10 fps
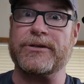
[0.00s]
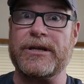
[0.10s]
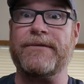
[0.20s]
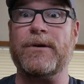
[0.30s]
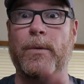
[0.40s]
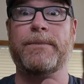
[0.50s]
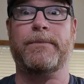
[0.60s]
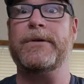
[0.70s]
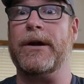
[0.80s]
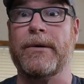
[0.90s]
Stuff that we,
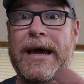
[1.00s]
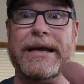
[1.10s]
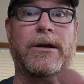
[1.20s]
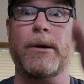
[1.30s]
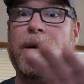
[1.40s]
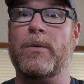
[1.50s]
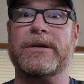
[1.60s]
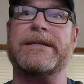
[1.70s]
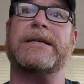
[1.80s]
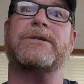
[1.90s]
you know, hey, nobody
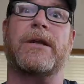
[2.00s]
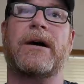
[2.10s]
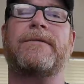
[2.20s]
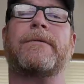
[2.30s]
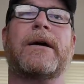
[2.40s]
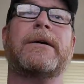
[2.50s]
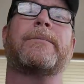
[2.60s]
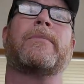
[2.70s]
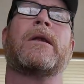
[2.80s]
wants that stuff, right?